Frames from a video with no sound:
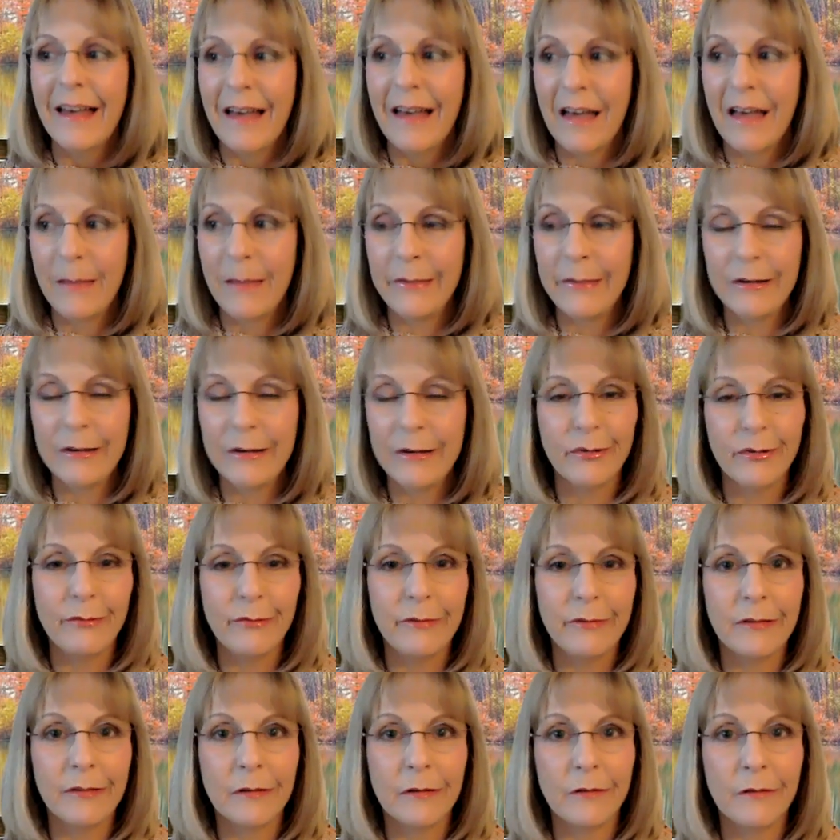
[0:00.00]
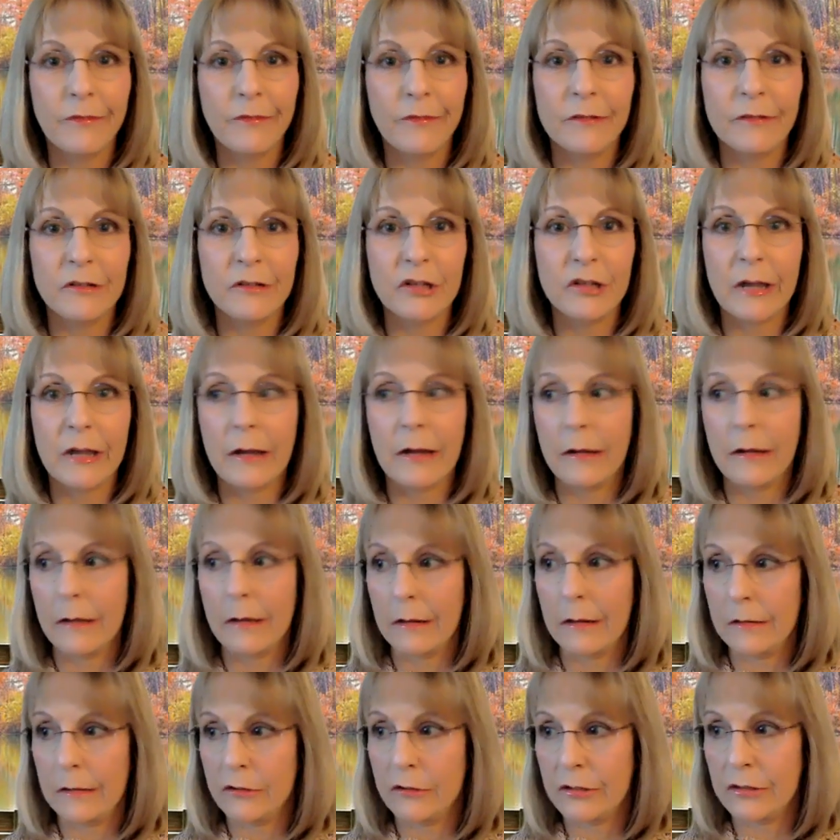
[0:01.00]
in a room with a little fish tank
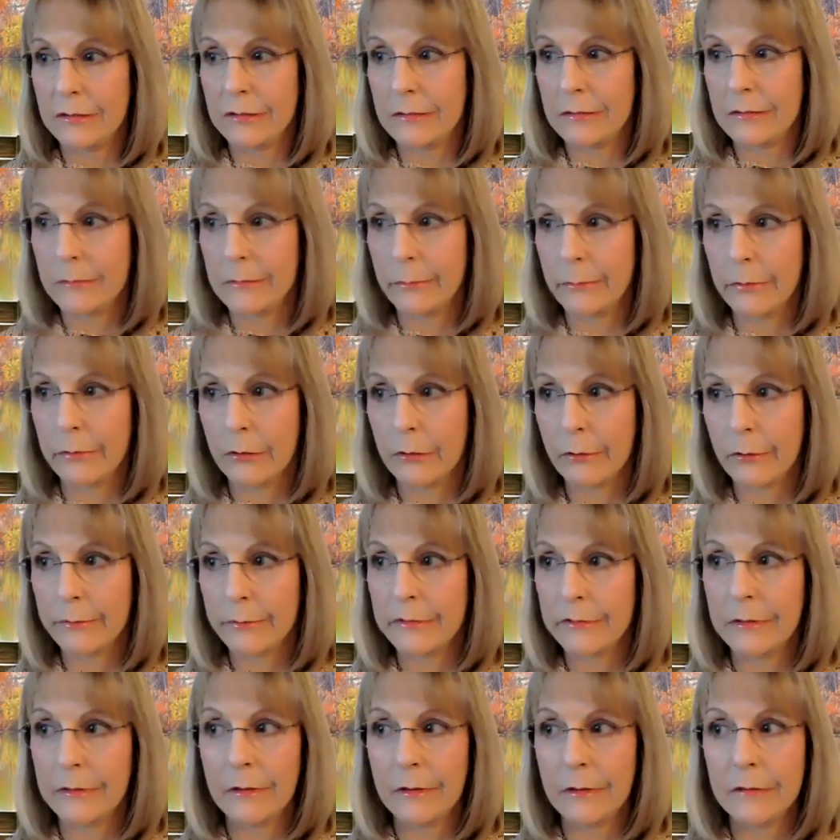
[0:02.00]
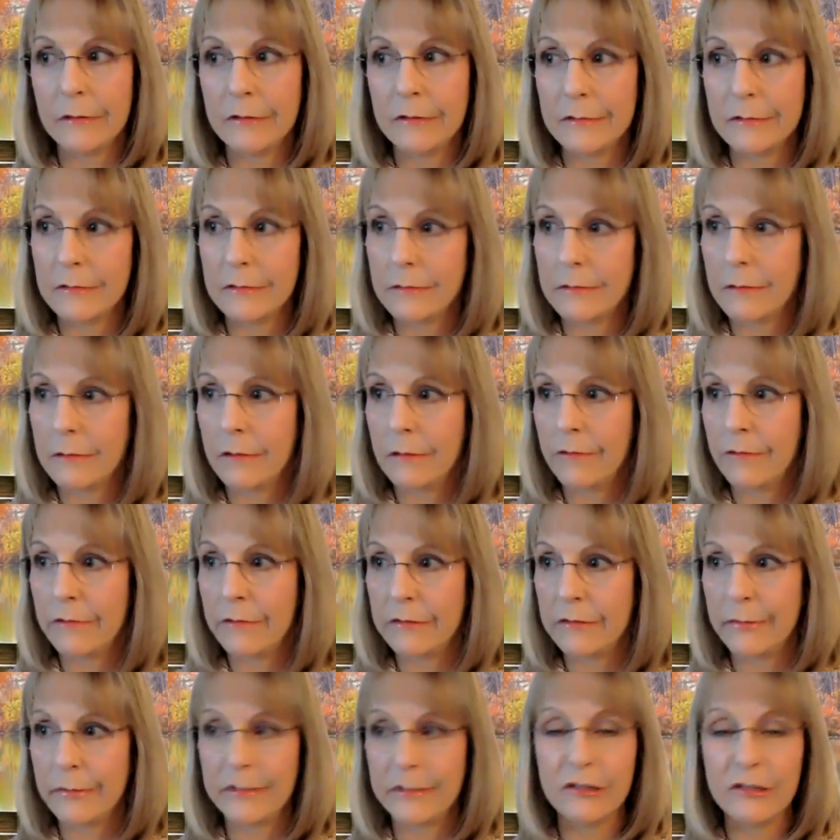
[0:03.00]
and it just borked and the
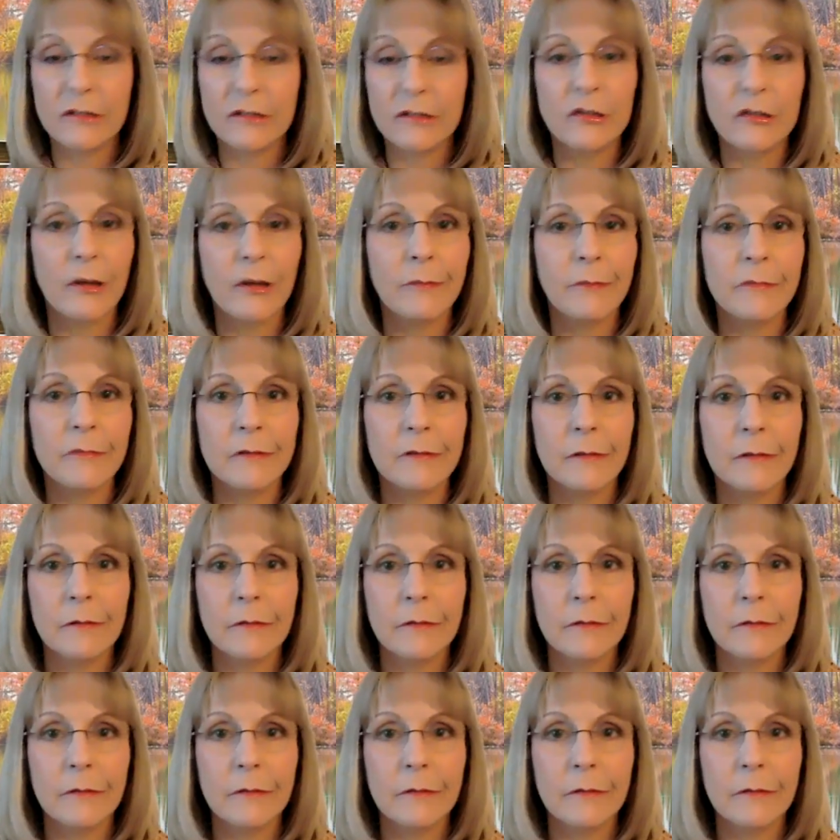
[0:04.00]
fish must have jumped. So